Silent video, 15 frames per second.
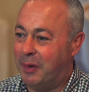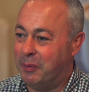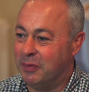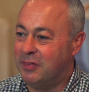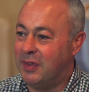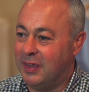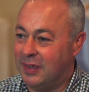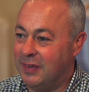would
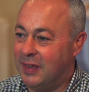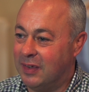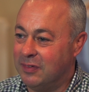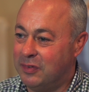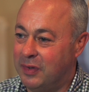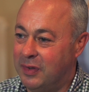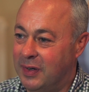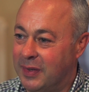have taken
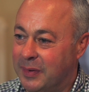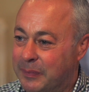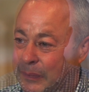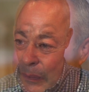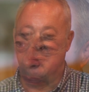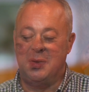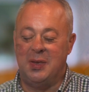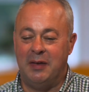that certainly.
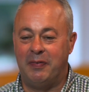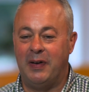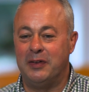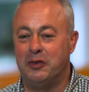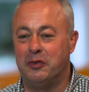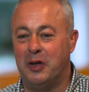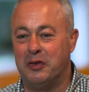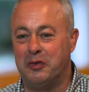In
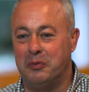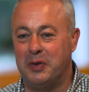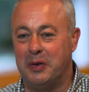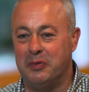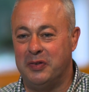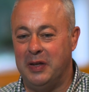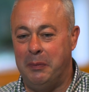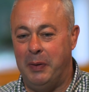fact, I
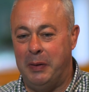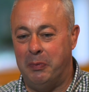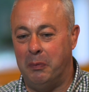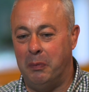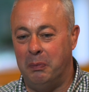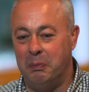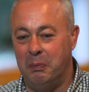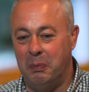sometimes see
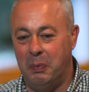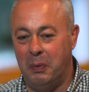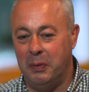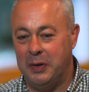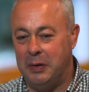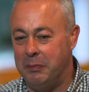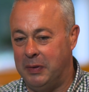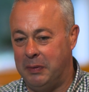people
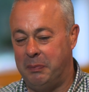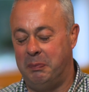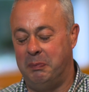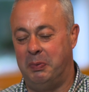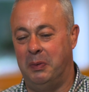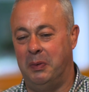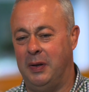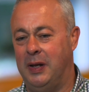walking with a
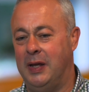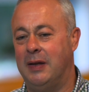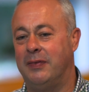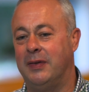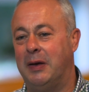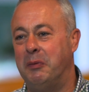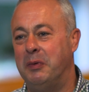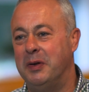poorly knee. I
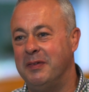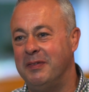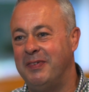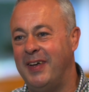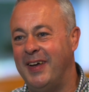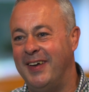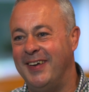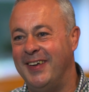think I wonder if
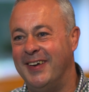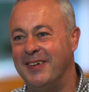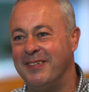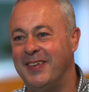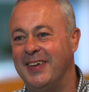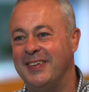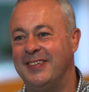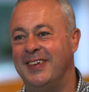
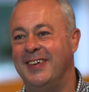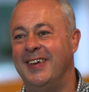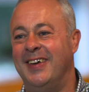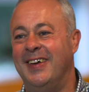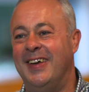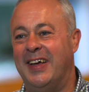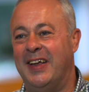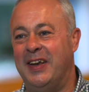that's a
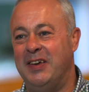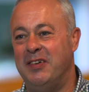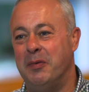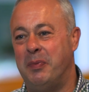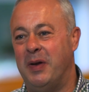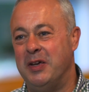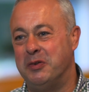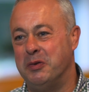knee
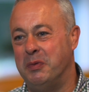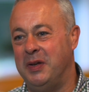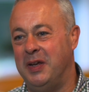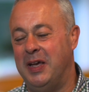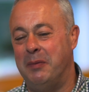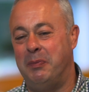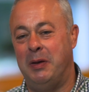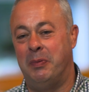replacement. When you
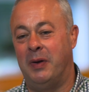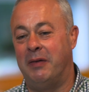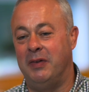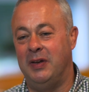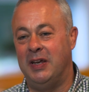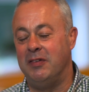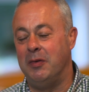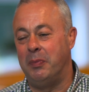hear people
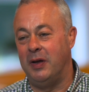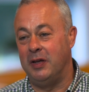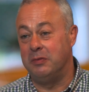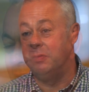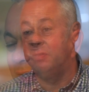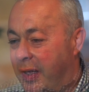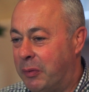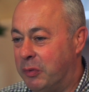having knee
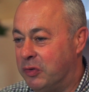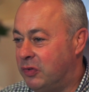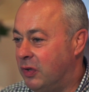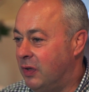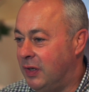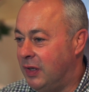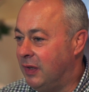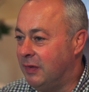replacements, I would
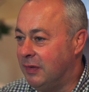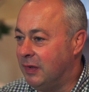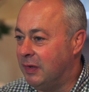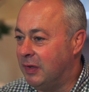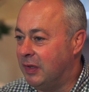certainly